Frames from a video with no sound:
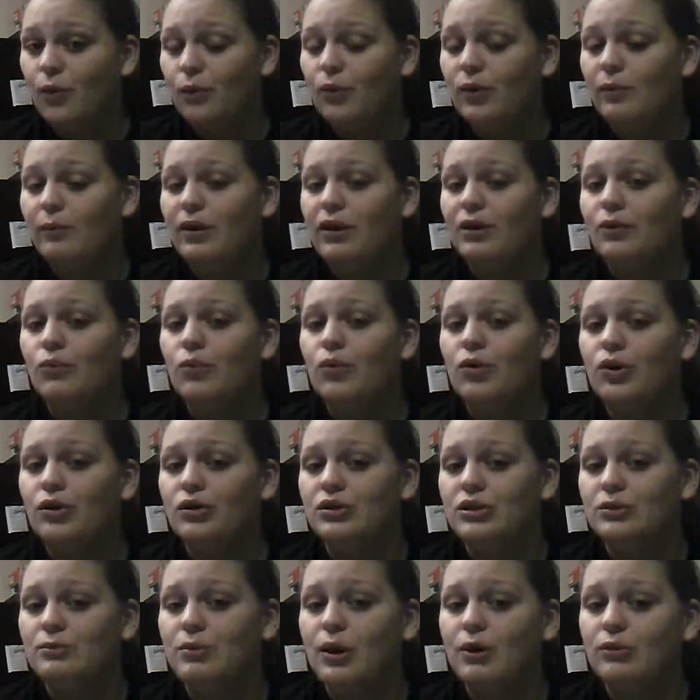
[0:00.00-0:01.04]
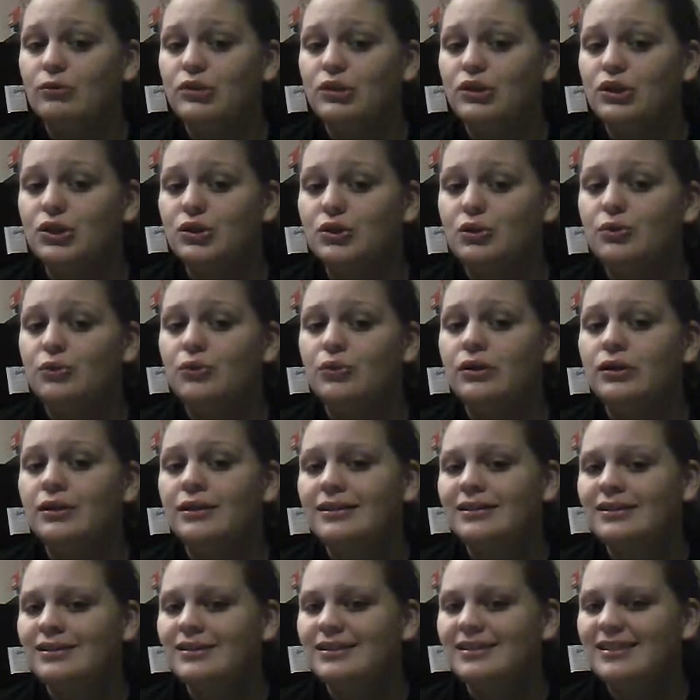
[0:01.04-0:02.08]
Women were supposed to
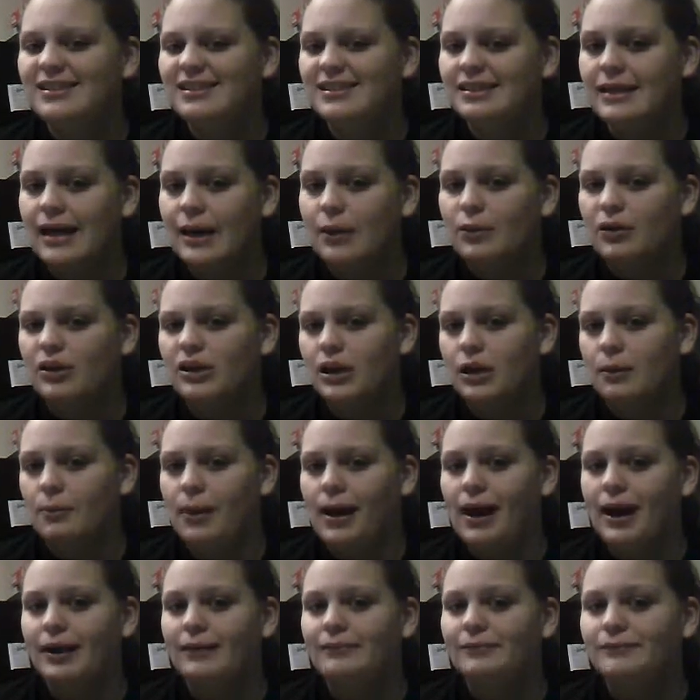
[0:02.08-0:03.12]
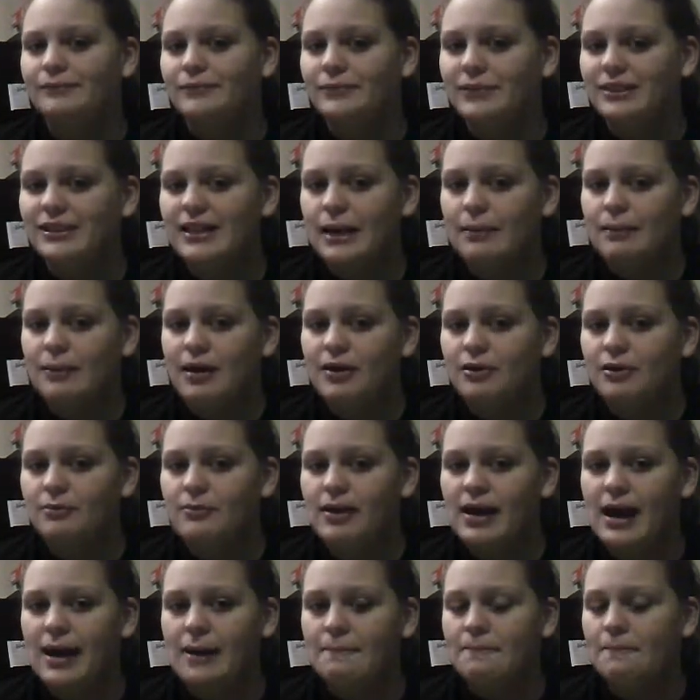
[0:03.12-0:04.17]
stay with their man, stand by their
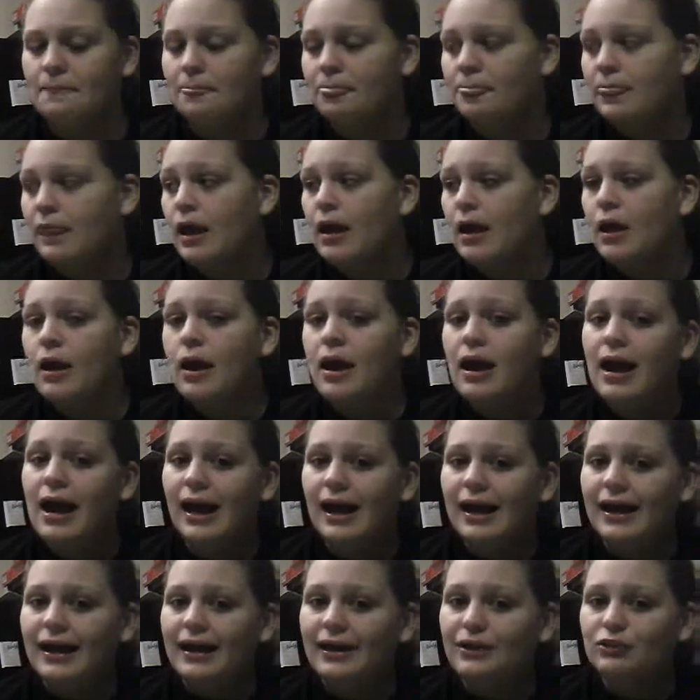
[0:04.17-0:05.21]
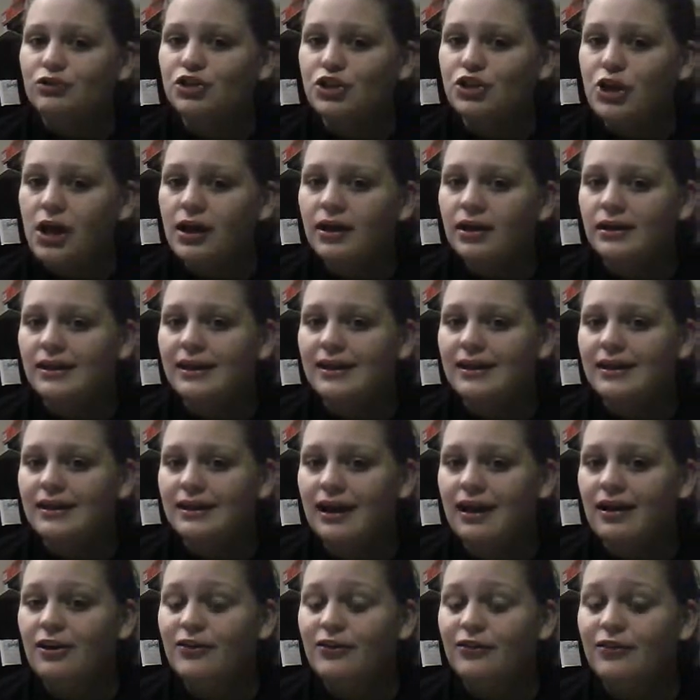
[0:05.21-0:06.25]
man. And shockingly
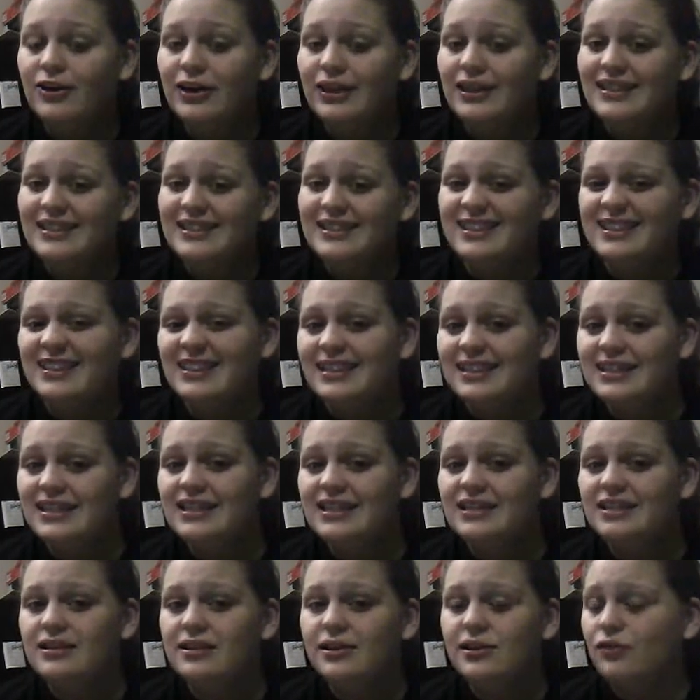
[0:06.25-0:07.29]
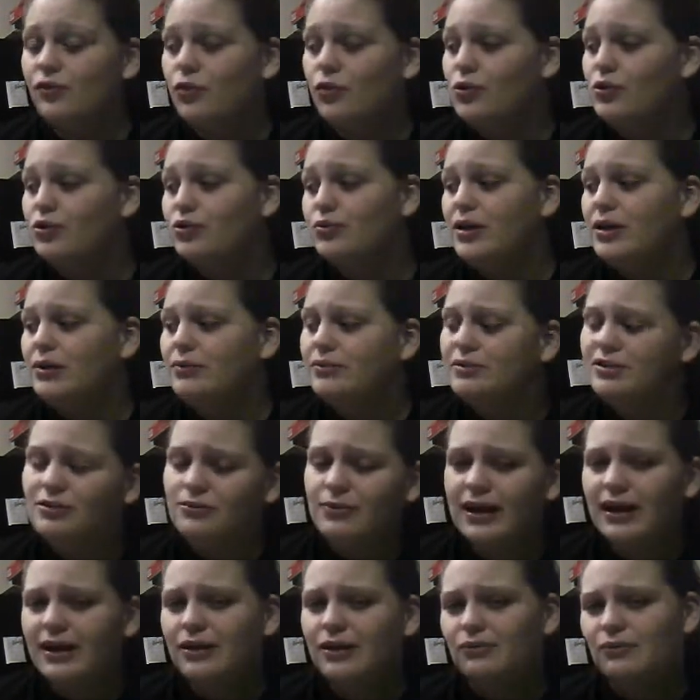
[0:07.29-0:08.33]
enough, in the 60s, the divorce rate was
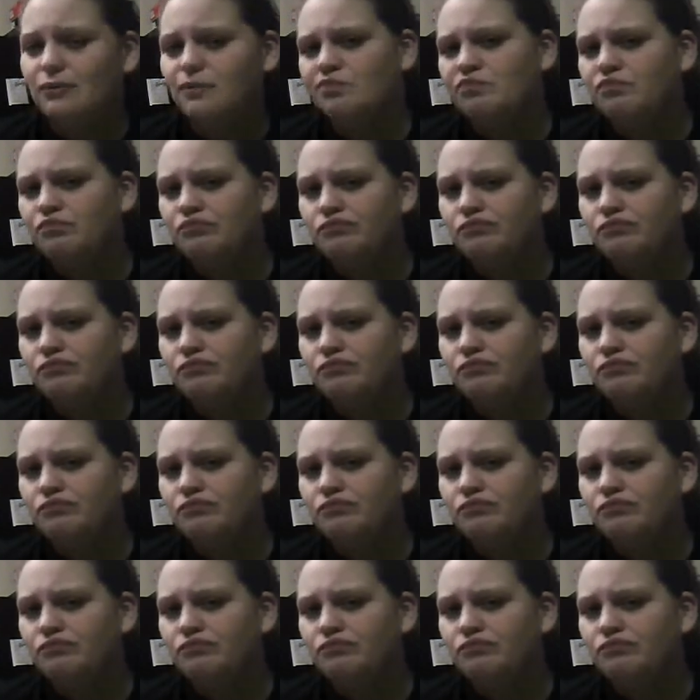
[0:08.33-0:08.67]
around